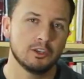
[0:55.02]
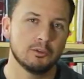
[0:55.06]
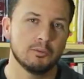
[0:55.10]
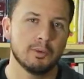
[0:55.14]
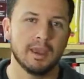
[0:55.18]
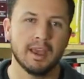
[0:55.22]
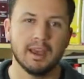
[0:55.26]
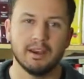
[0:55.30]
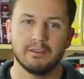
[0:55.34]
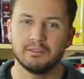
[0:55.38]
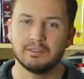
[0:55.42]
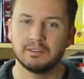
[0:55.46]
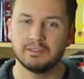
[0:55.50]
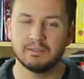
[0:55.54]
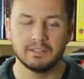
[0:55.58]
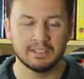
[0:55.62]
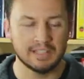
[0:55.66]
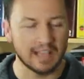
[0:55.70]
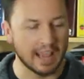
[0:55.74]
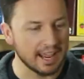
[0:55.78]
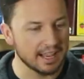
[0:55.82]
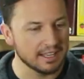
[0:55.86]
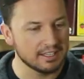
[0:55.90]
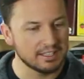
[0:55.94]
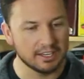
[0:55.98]
You may have
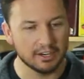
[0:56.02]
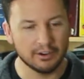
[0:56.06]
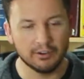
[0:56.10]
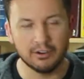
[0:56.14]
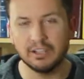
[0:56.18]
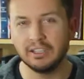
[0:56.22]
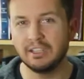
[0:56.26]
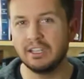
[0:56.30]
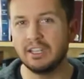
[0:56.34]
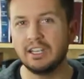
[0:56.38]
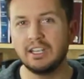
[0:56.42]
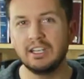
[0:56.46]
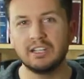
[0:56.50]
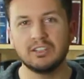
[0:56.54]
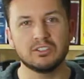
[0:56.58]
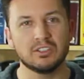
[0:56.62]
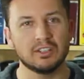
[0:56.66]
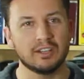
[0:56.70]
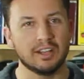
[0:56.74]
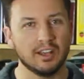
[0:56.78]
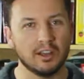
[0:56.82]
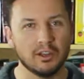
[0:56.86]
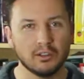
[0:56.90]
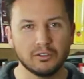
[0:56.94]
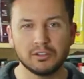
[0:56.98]
dietary needs
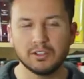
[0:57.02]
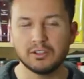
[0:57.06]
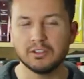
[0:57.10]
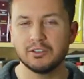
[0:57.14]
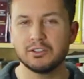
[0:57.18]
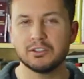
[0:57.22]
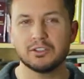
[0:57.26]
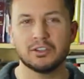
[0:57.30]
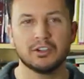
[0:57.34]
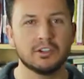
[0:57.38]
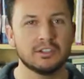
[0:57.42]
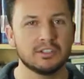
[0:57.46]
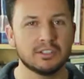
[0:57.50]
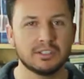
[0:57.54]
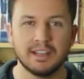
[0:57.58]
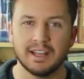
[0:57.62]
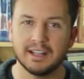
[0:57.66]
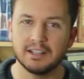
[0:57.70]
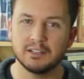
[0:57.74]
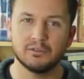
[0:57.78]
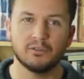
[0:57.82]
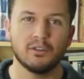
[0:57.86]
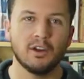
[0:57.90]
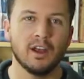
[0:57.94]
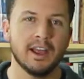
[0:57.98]
and health concerns, and
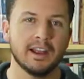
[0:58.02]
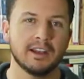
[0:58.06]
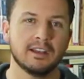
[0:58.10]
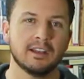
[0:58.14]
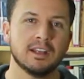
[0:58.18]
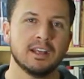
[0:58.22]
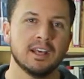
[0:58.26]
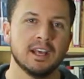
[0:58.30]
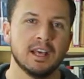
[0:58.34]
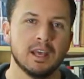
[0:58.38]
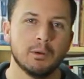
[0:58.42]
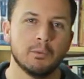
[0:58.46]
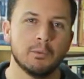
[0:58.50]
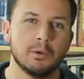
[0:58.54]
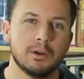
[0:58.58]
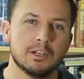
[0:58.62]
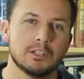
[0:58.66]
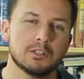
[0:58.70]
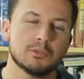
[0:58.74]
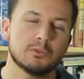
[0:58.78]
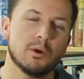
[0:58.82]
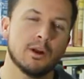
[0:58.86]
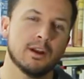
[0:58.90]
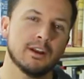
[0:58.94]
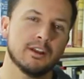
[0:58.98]
that's fine. We
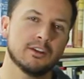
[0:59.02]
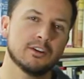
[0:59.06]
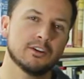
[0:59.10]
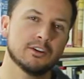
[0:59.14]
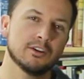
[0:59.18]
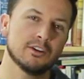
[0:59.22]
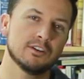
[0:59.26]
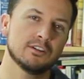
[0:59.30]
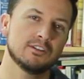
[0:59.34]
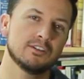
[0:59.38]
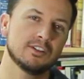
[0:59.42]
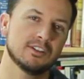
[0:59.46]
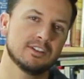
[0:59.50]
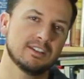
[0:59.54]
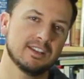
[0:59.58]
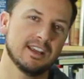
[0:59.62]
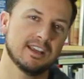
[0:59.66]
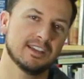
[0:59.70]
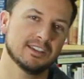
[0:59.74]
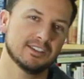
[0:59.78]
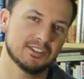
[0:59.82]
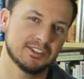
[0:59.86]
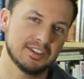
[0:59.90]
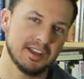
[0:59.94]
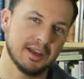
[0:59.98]
just want to encourage you to
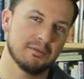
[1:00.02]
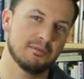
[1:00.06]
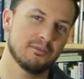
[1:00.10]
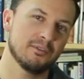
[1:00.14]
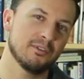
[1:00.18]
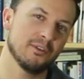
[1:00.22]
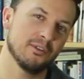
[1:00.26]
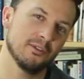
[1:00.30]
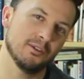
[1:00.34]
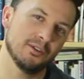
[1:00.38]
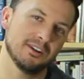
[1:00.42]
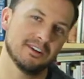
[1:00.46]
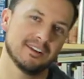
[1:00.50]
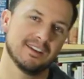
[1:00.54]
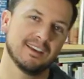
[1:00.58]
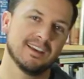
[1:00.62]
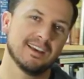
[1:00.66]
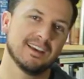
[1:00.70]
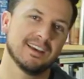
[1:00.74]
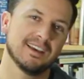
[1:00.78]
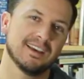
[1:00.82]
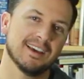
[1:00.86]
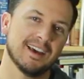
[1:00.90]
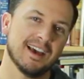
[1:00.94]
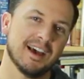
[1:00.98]
take a step forward.
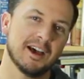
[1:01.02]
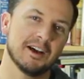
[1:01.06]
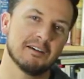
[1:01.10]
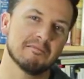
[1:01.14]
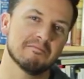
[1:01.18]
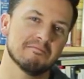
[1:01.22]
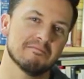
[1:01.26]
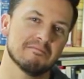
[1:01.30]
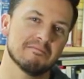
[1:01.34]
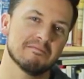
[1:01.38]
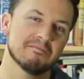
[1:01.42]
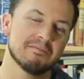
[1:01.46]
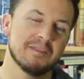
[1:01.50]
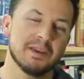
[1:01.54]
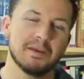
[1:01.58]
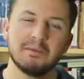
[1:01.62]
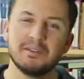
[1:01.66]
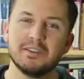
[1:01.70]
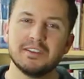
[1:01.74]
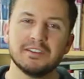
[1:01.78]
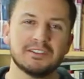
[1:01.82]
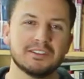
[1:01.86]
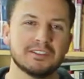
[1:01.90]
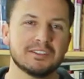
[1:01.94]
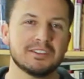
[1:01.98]

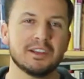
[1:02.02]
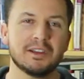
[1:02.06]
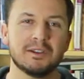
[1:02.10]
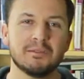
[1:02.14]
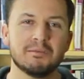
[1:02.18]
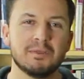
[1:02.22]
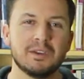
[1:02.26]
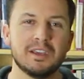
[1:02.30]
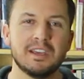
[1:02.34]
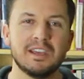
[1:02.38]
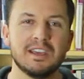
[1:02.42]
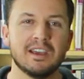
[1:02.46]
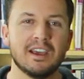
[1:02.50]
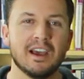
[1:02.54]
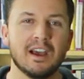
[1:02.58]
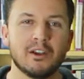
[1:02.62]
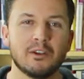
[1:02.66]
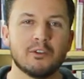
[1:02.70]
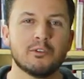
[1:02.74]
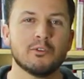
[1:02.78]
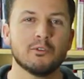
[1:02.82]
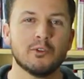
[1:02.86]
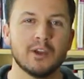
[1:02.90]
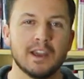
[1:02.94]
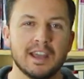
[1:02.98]
Maybe this is going to be a
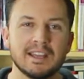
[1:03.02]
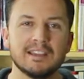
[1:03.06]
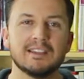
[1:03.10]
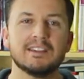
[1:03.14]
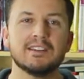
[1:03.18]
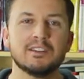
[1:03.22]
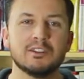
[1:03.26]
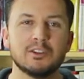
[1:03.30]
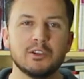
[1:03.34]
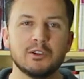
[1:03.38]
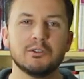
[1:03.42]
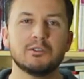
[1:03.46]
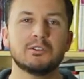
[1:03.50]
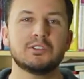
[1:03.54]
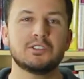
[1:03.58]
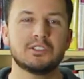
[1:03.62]
great new